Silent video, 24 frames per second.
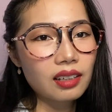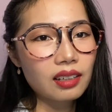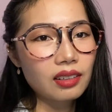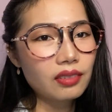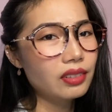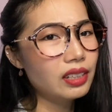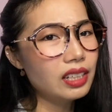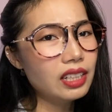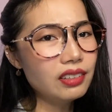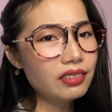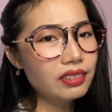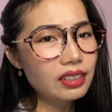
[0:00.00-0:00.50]

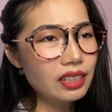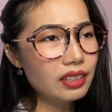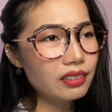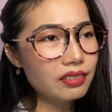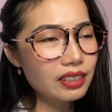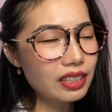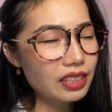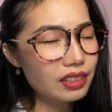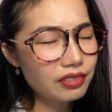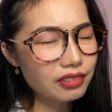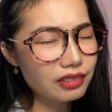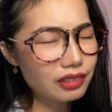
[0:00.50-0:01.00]
really
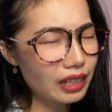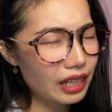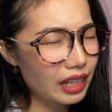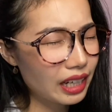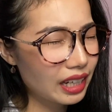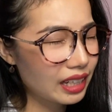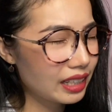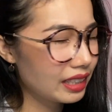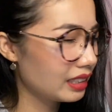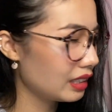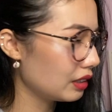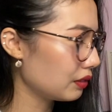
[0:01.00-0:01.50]

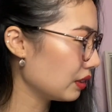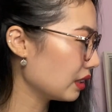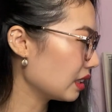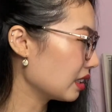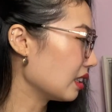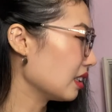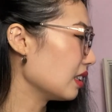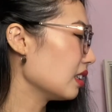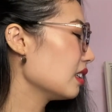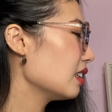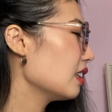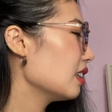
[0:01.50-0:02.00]

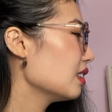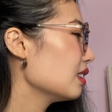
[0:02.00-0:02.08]
difficult.